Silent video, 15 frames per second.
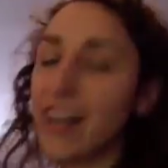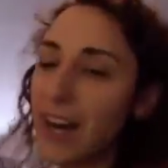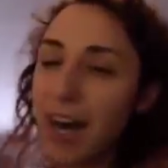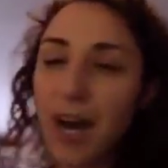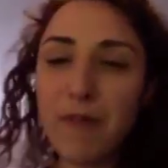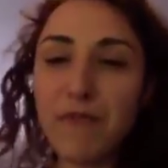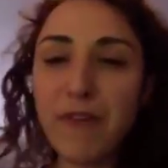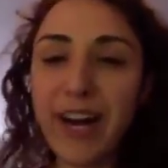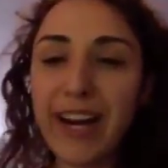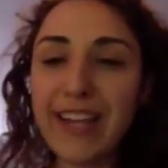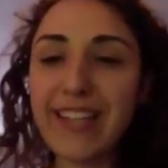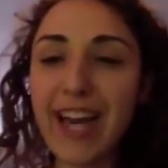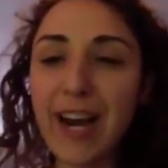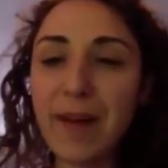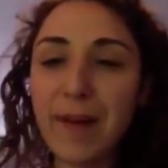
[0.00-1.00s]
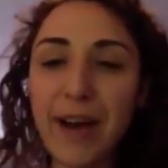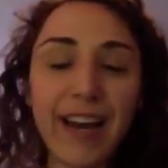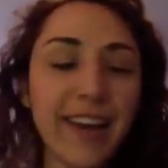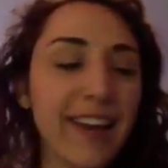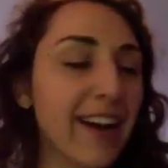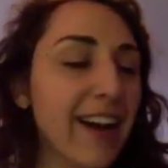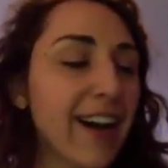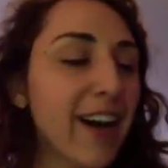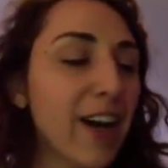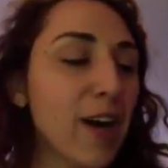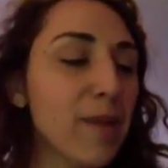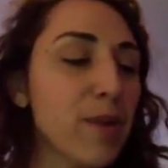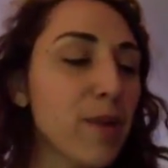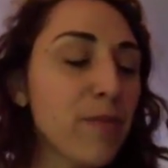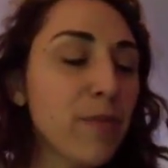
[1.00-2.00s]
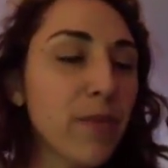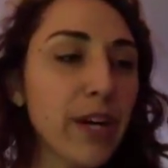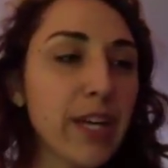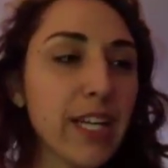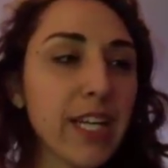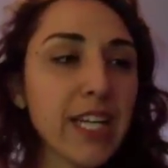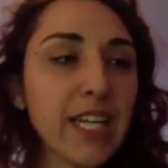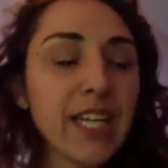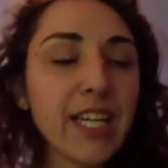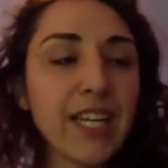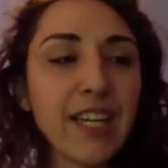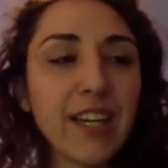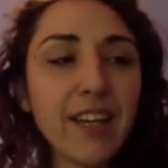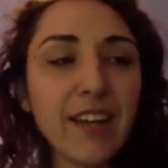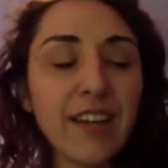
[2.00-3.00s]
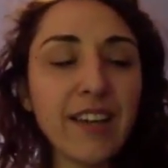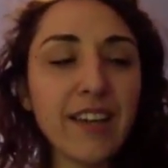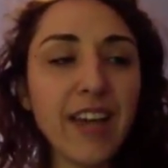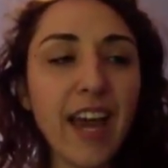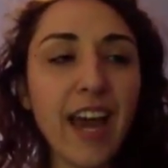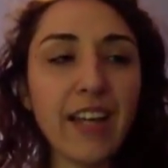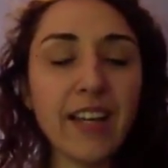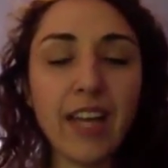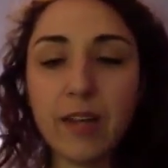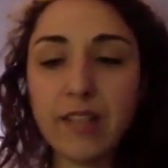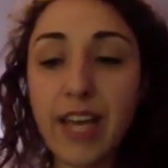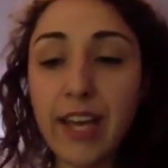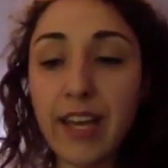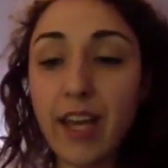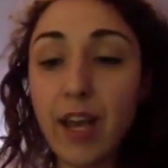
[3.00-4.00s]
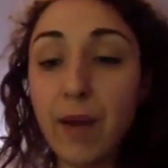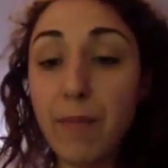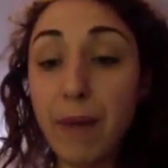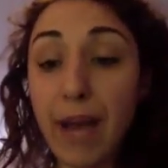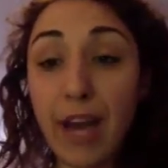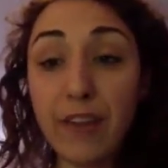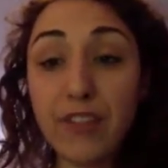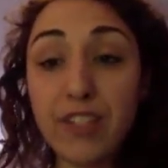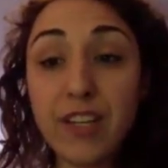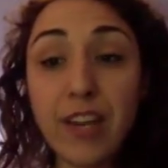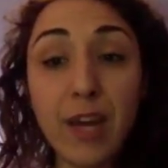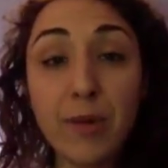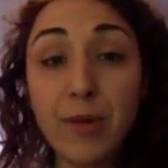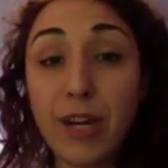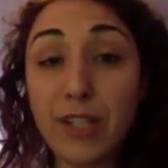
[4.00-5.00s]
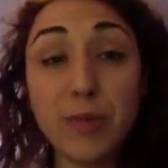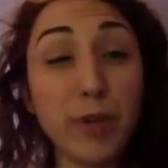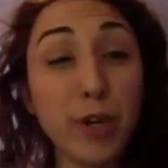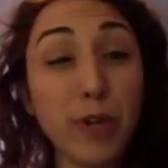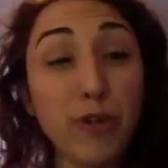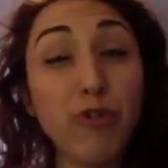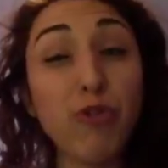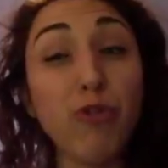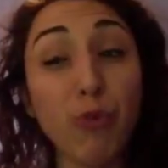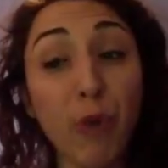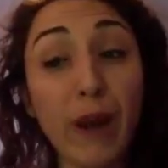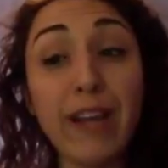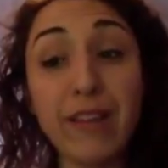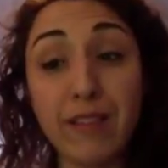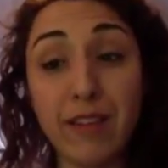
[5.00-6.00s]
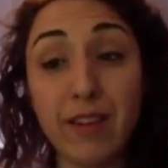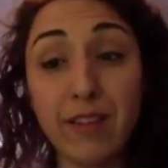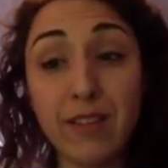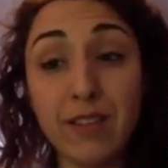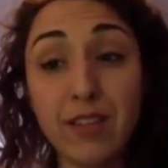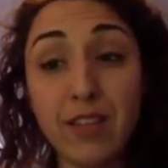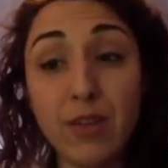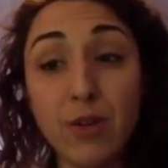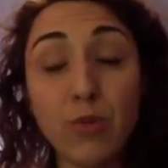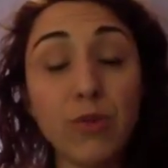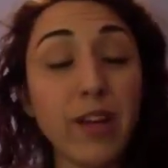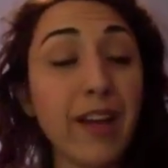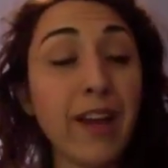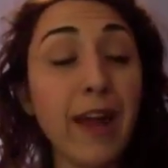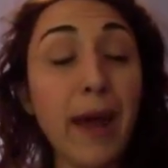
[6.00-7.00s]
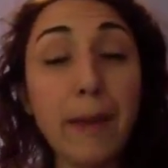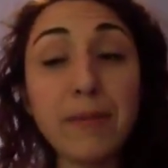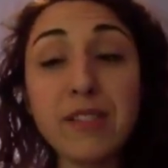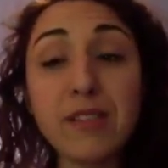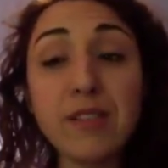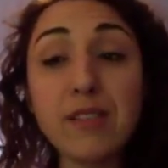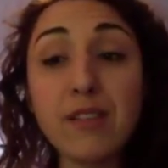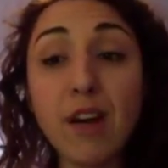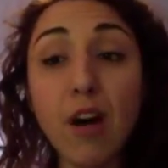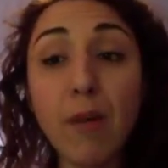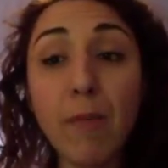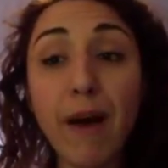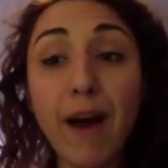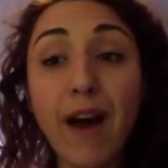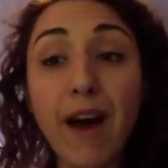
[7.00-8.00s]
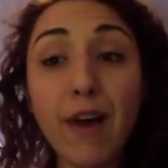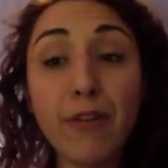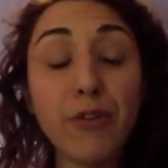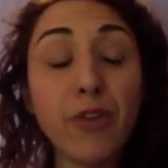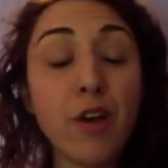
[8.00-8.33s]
I'm very excited about it. But yeah, like taking a bath today would actually be a great thing to do. Like an Epsom salt bath.